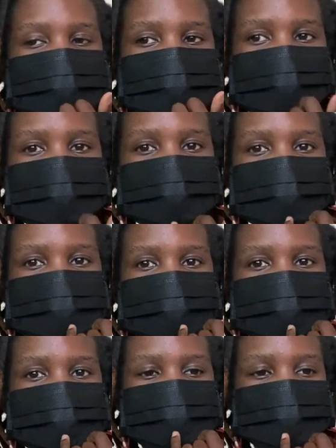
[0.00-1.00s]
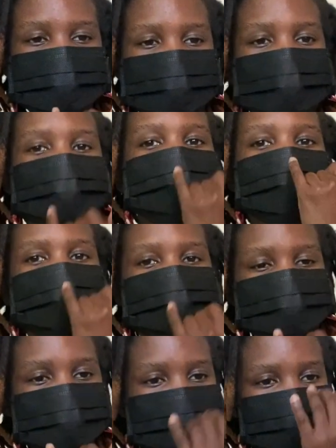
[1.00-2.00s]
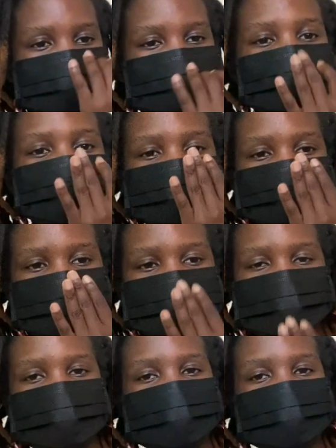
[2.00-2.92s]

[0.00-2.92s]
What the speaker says: the implants put in